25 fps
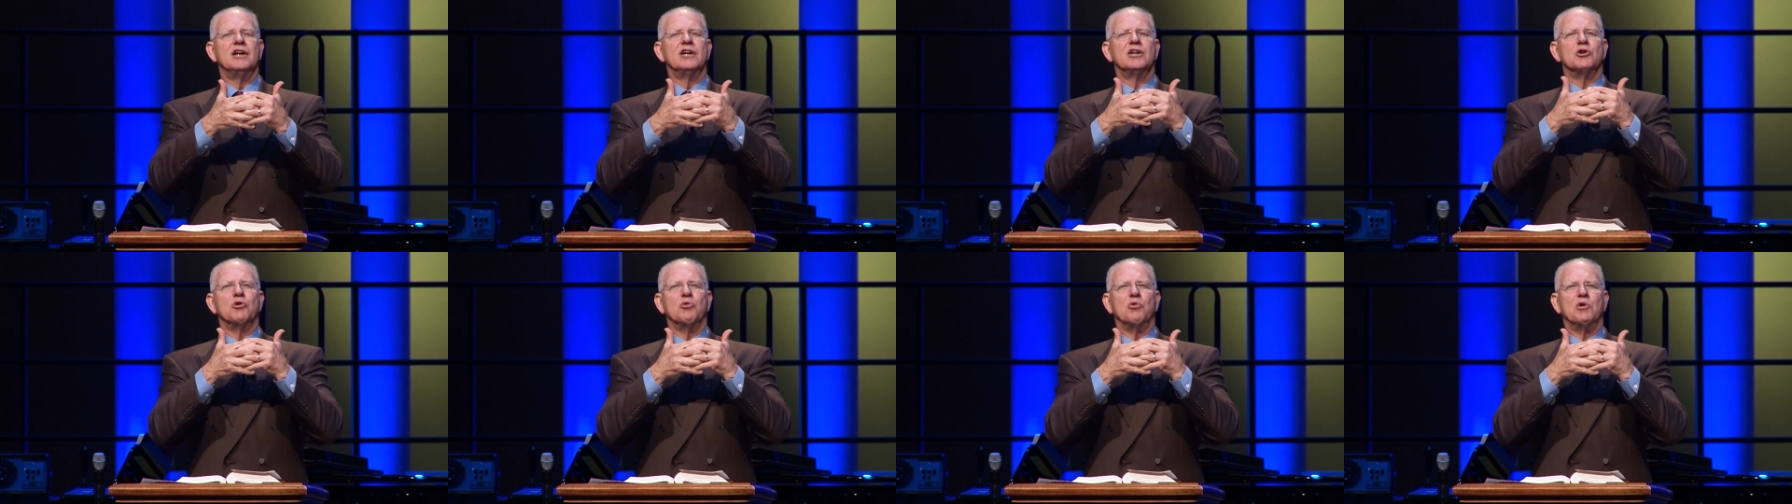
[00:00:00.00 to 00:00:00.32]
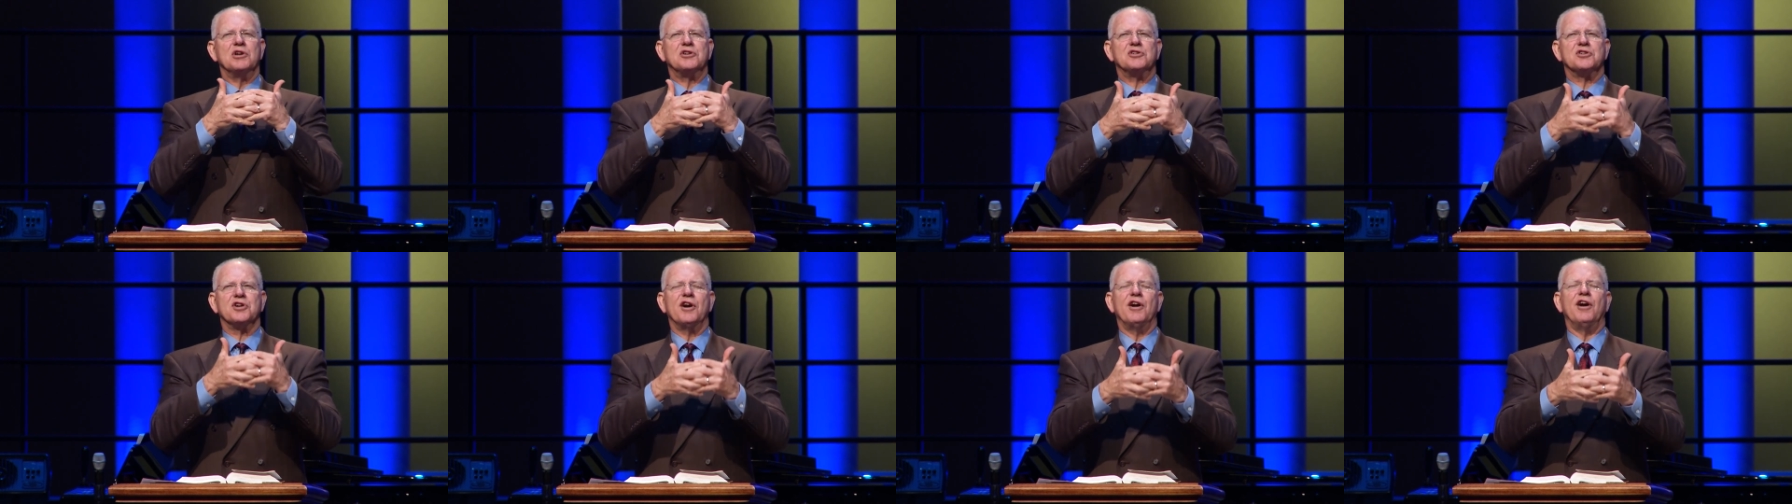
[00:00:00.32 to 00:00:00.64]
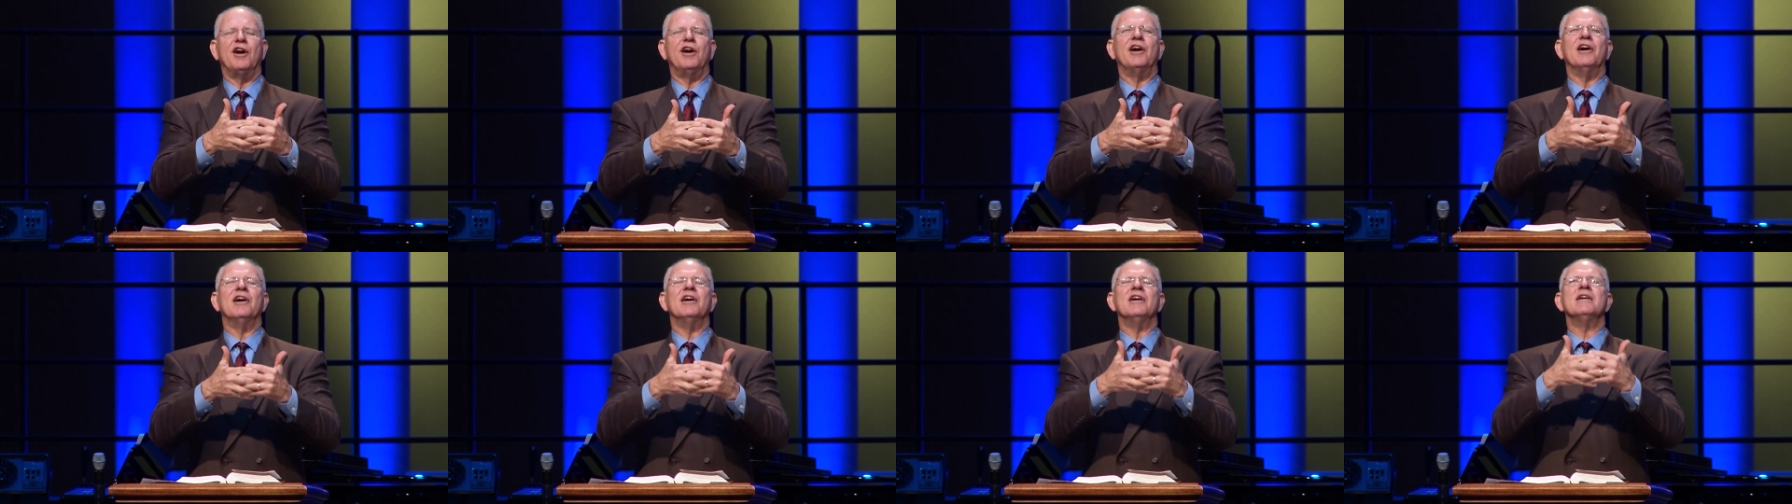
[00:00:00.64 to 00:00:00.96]

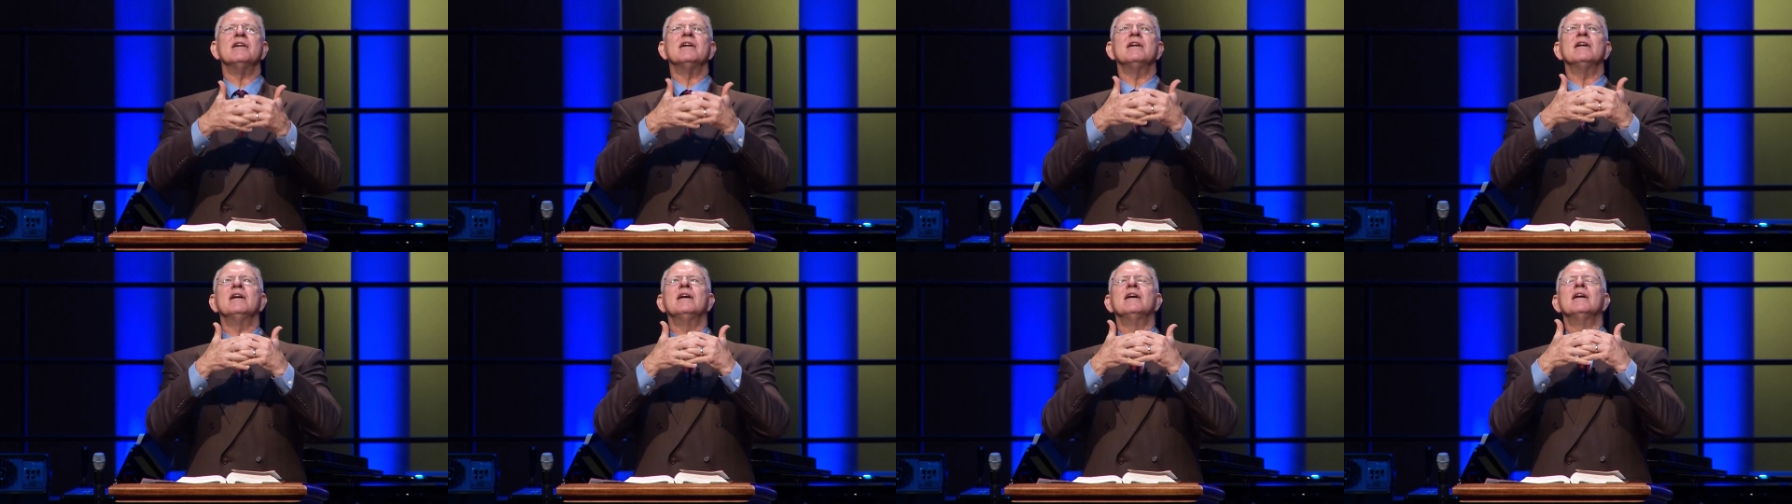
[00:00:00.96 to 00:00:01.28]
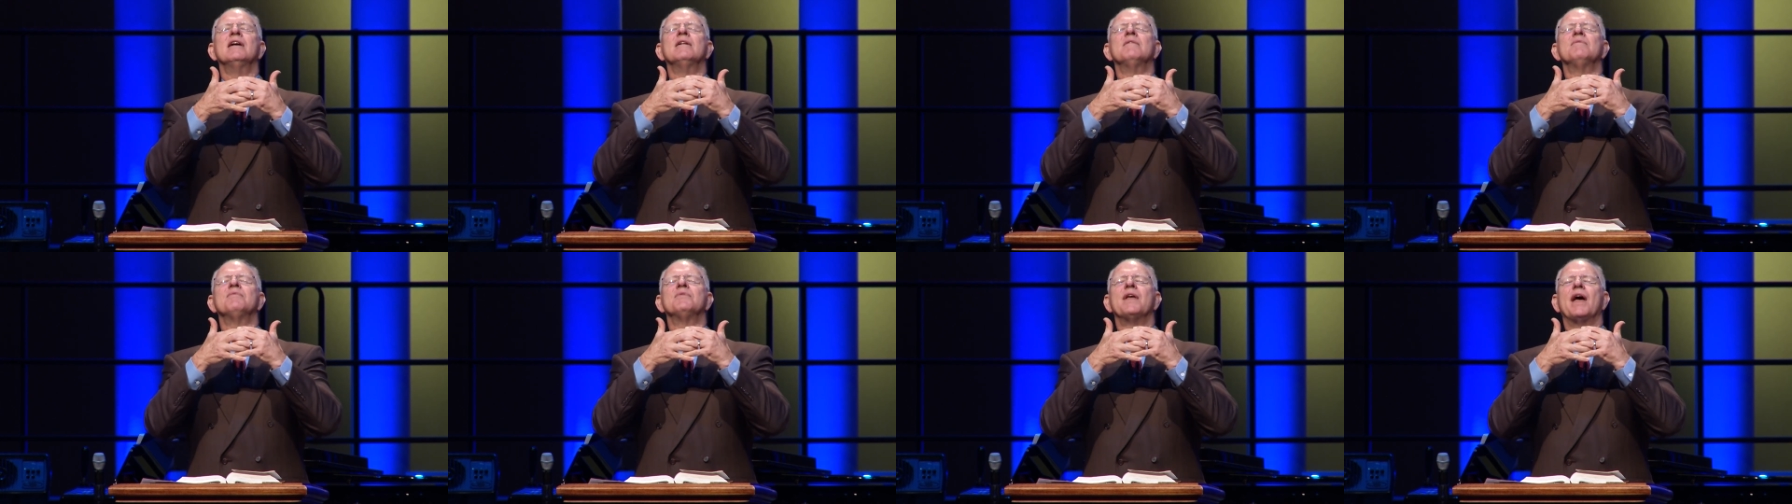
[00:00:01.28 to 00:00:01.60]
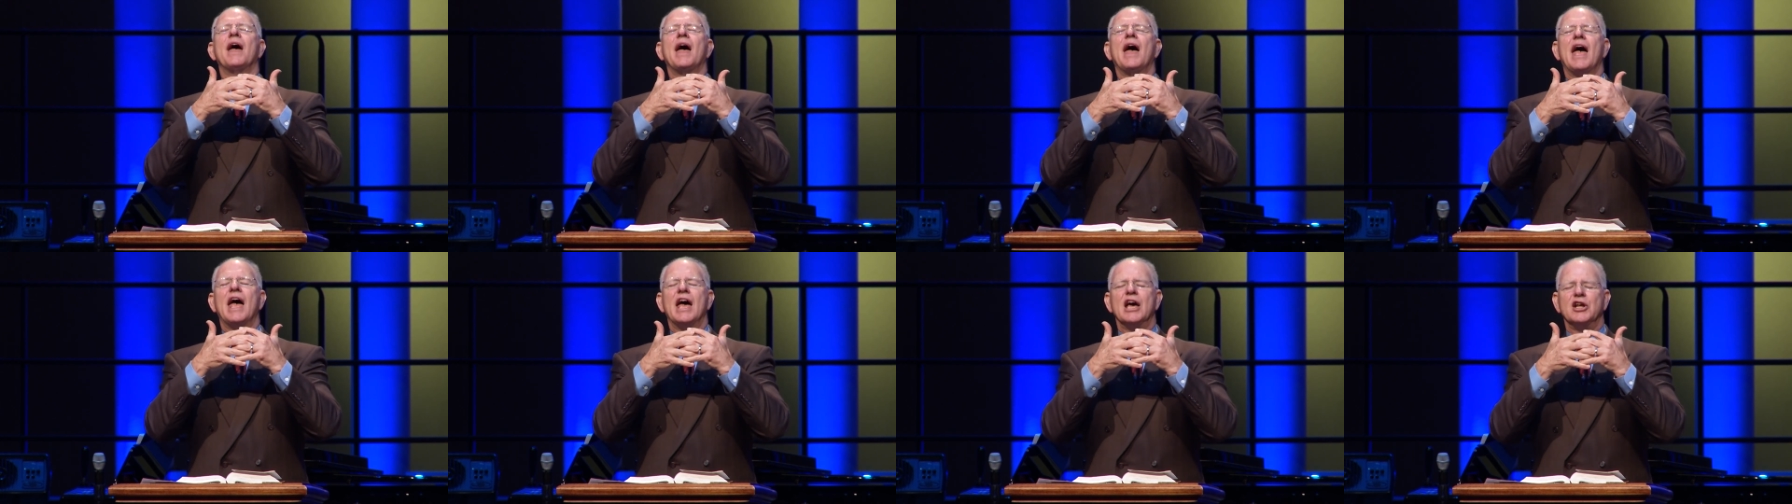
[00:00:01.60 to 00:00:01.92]
Return
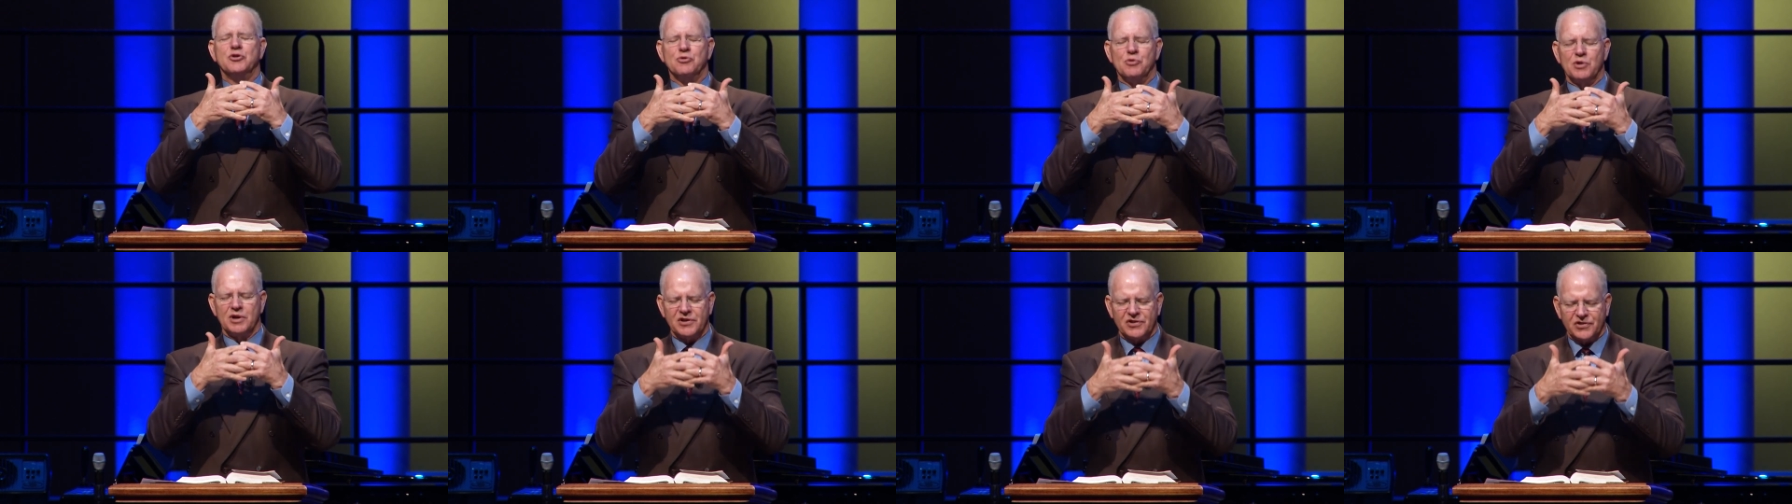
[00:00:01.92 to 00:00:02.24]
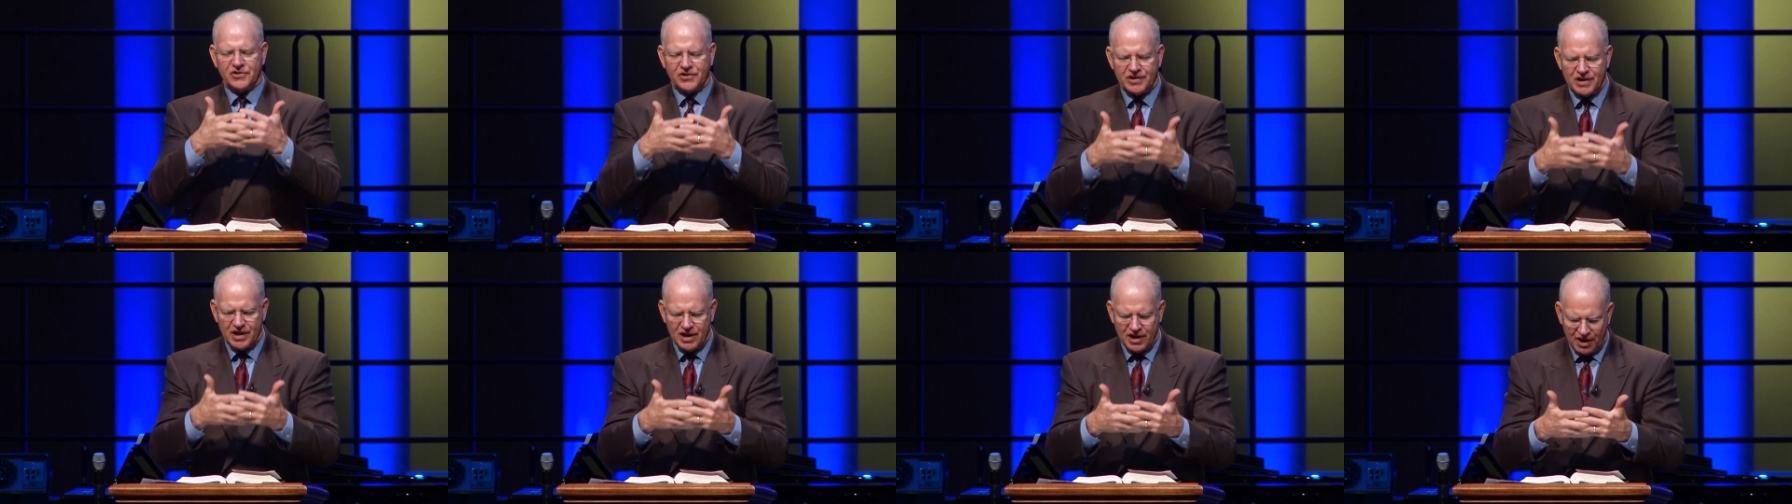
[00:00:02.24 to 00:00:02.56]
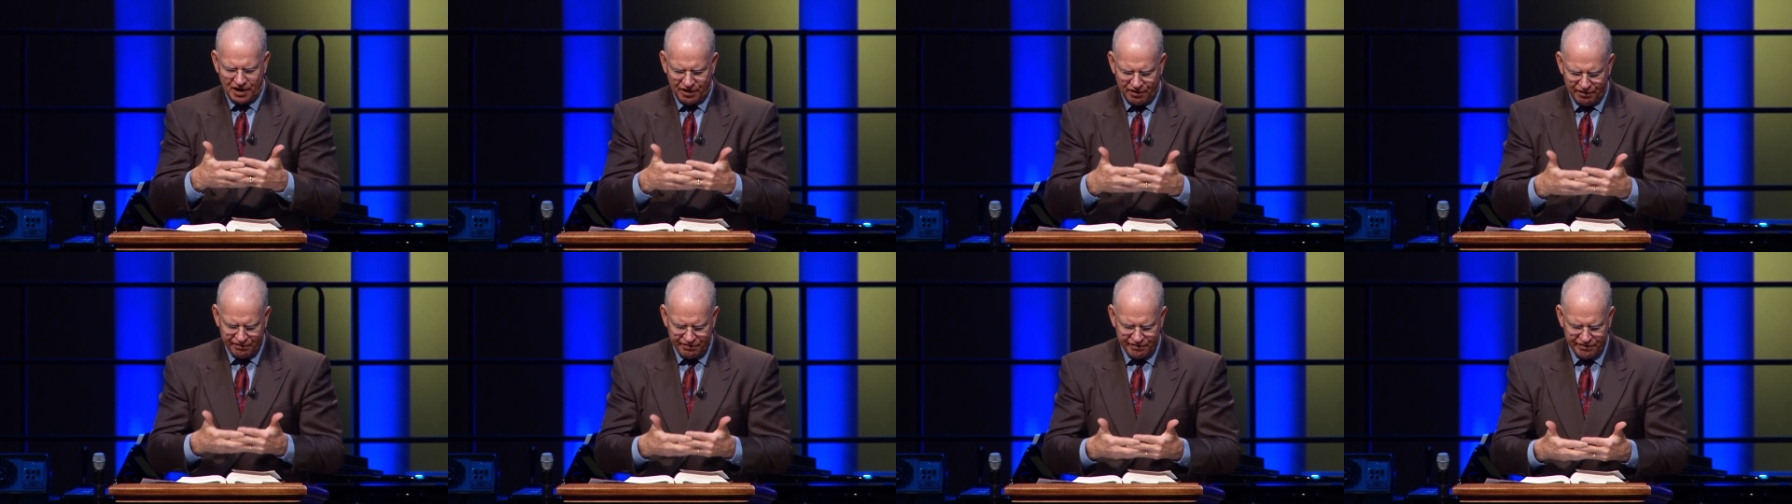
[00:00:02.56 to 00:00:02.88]
and
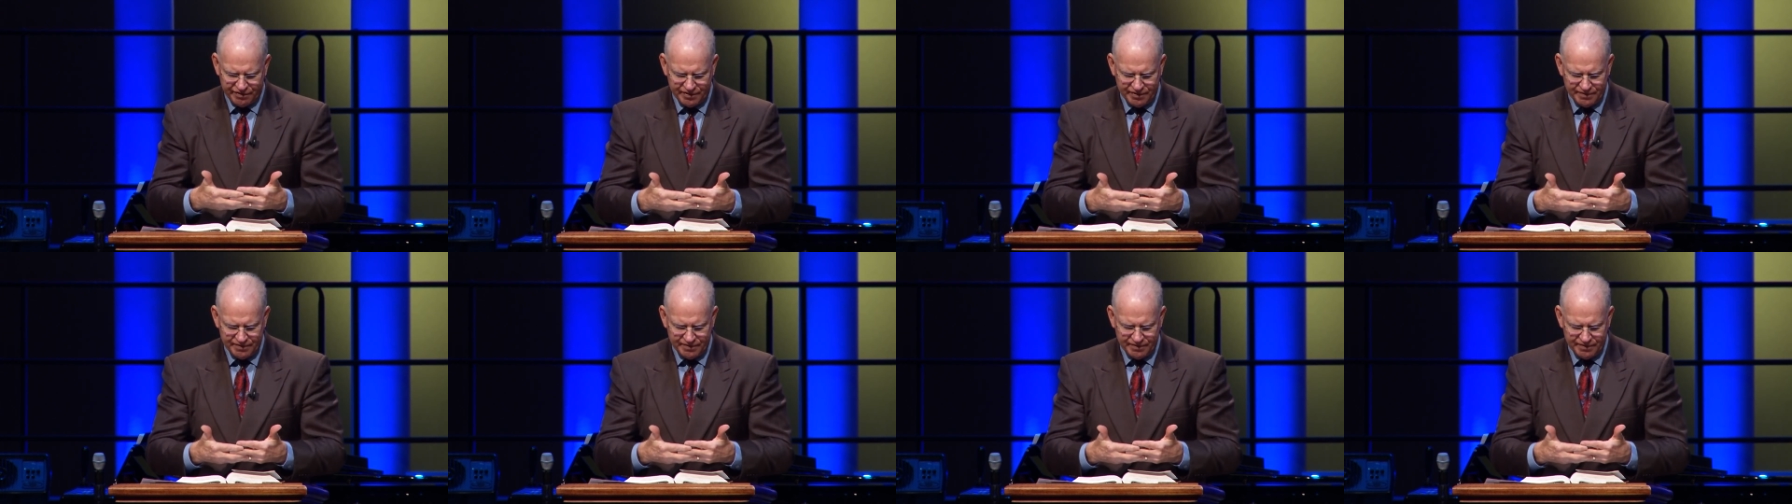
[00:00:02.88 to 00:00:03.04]
receive.